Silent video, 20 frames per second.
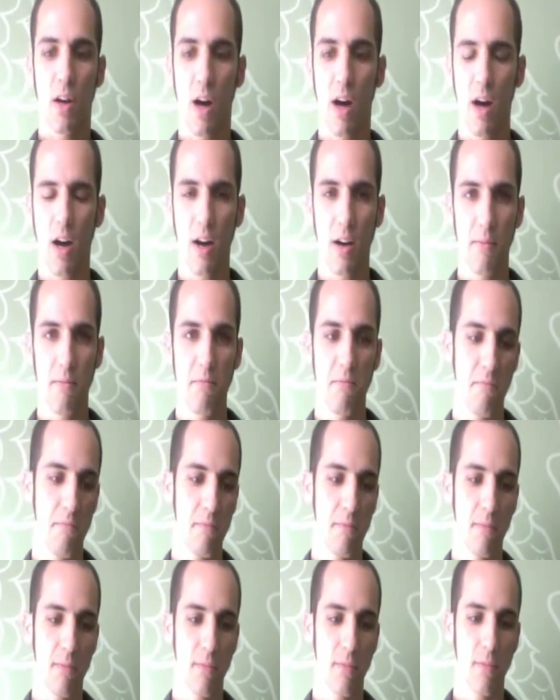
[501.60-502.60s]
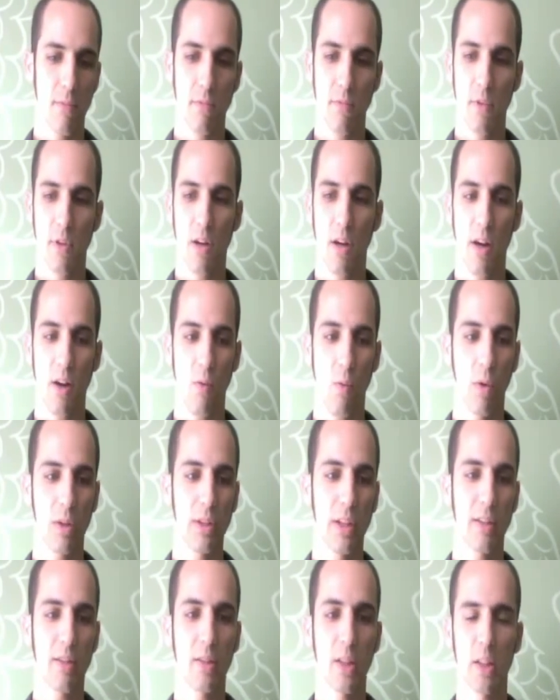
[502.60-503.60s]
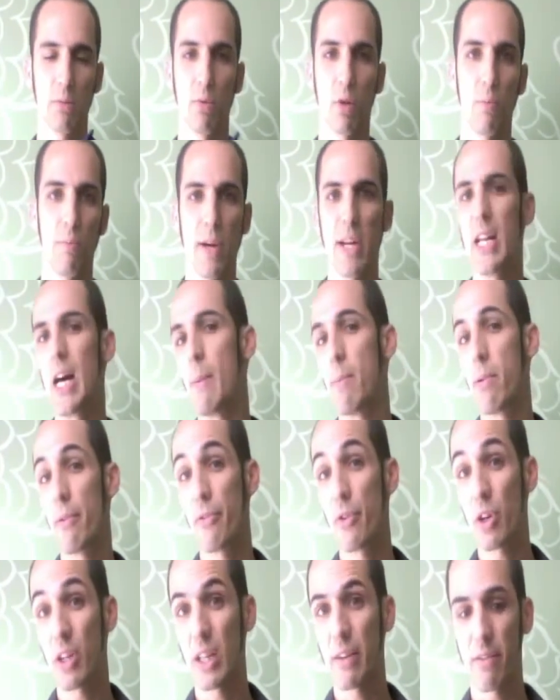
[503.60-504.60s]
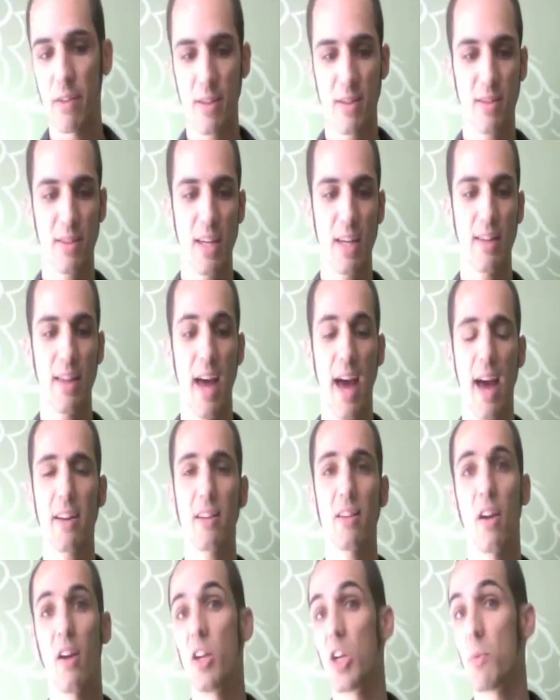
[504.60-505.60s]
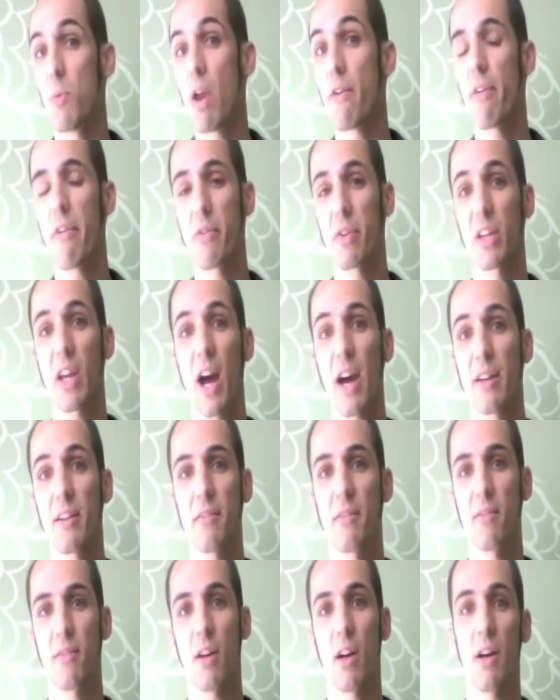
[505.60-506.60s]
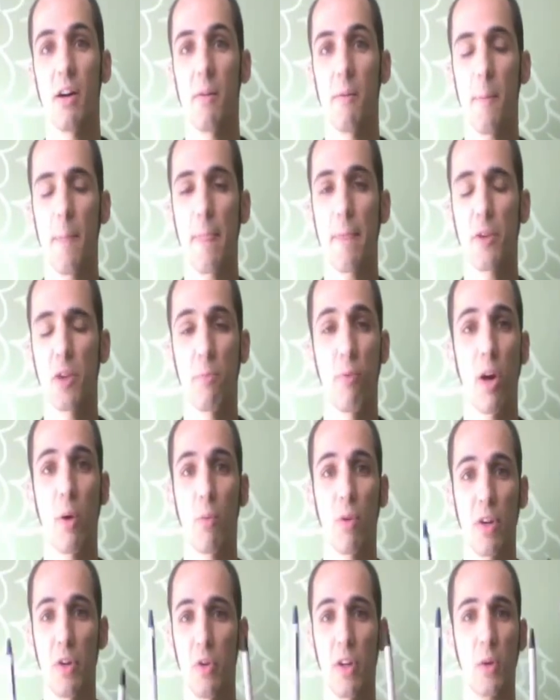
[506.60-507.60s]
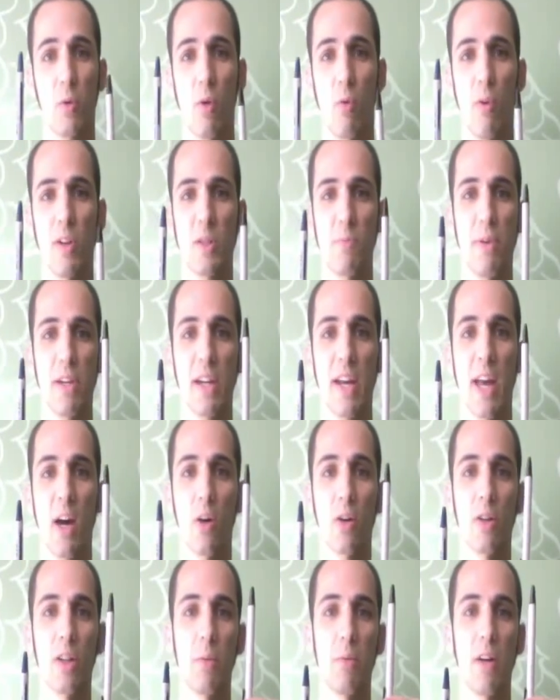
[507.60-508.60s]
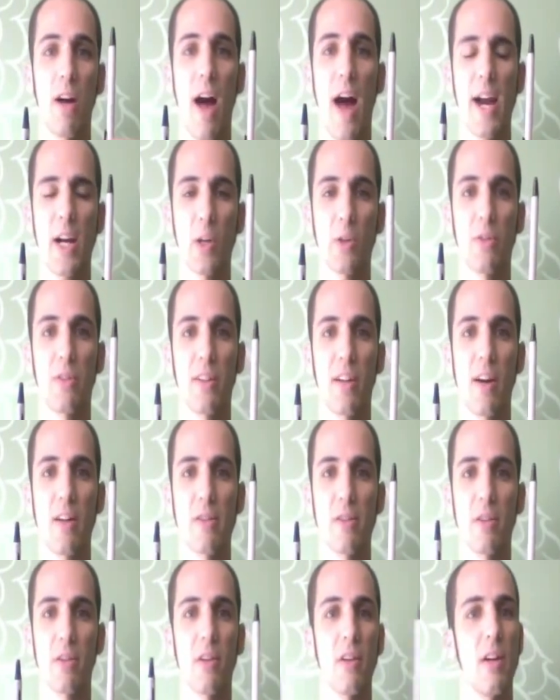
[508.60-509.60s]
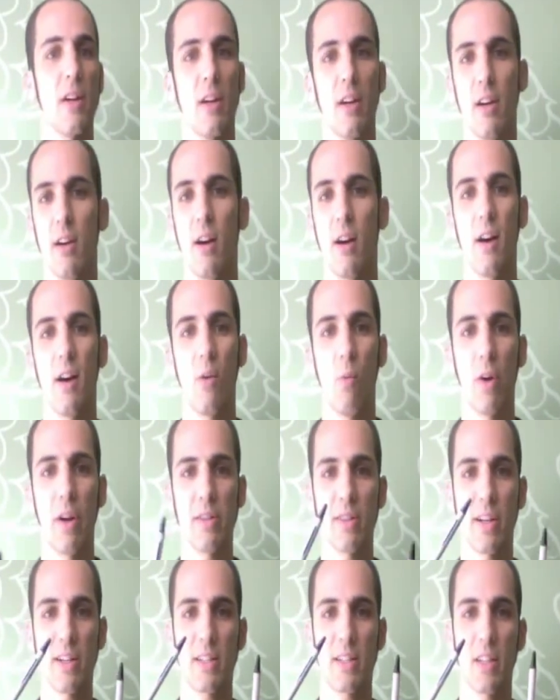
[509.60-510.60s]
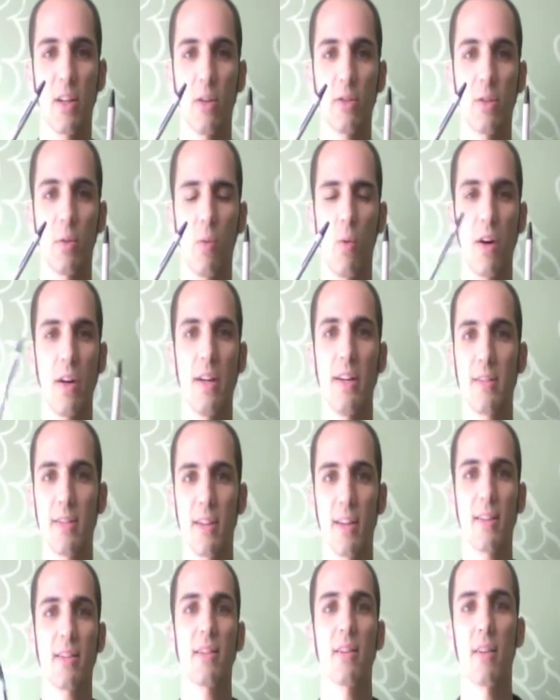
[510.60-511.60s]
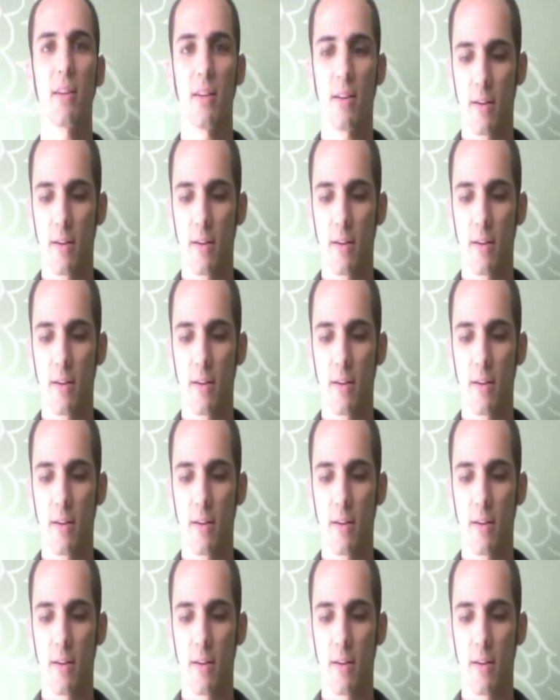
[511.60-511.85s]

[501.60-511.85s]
One looks a little more beat up, if you could even see that. You may have even gotten to the point where you're like, well, one's being held a little bit higher than the other, one is at a tilt and one isn't.